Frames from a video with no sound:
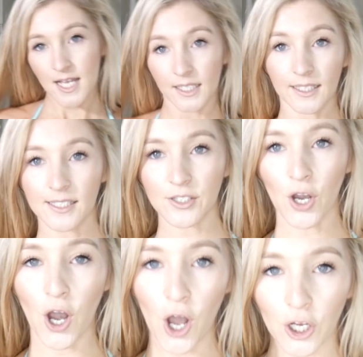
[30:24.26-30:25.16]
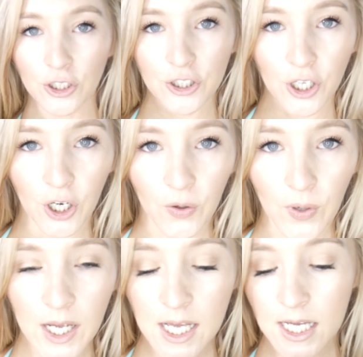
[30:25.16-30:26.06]
This is
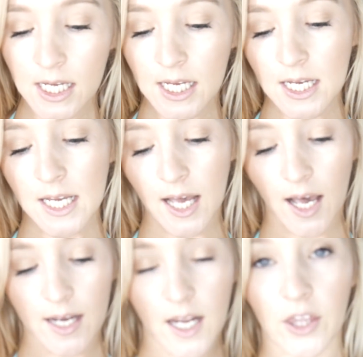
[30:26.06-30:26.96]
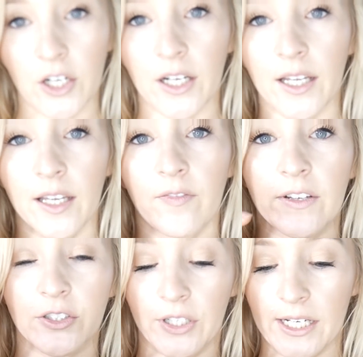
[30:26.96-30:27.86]
also another
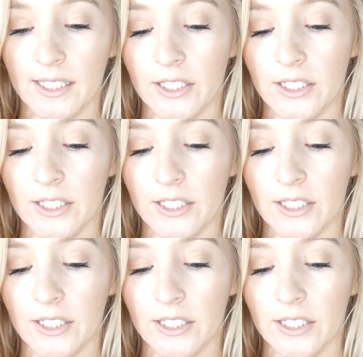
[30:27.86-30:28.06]
Victoria's